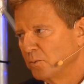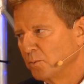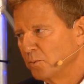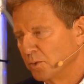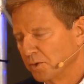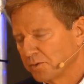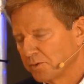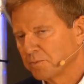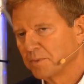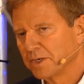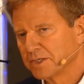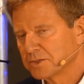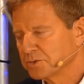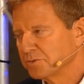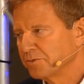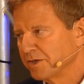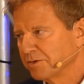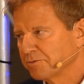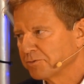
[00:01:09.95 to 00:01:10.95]
with
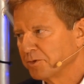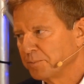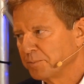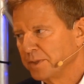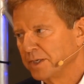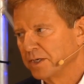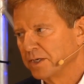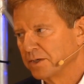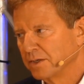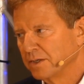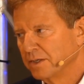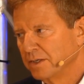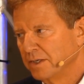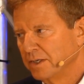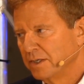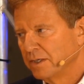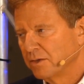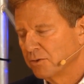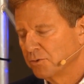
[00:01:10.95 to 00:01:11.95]
mitral valve repair,
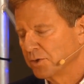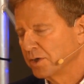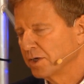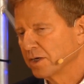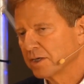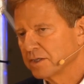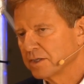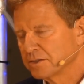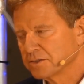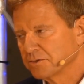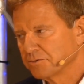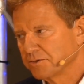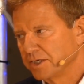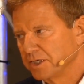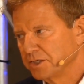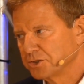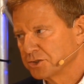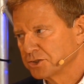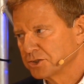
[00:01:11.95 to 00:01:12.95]
regardless of
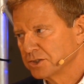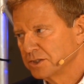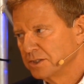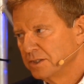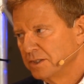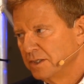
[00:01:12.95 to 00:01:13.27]
age.